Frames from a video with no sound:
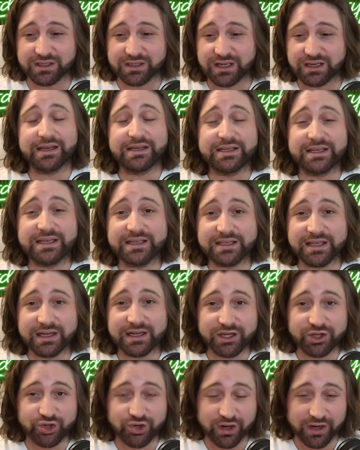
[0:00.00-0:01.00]
and a
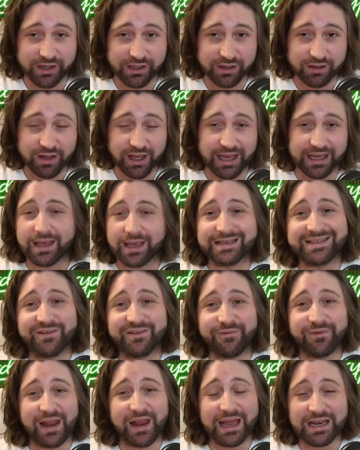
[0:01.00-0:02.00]
descending triangle has the
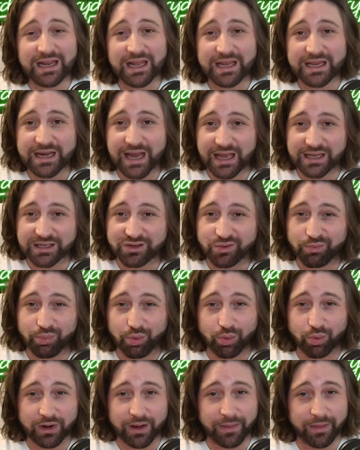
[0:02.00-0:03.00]
flat line as
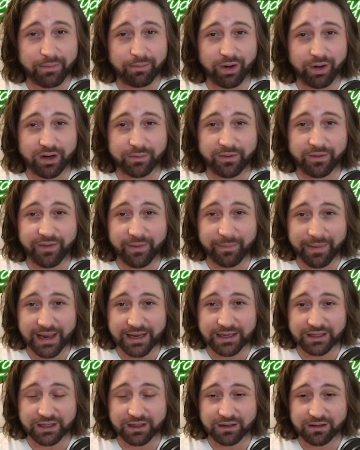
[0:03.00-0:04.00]
support at the bottom of the
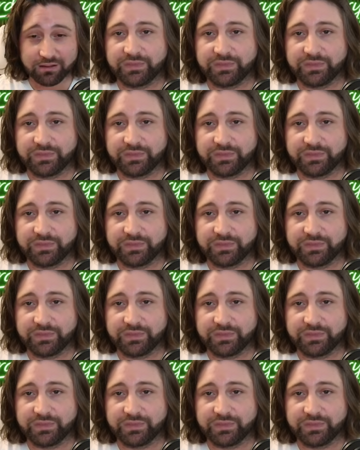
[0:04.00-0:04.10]
pattern.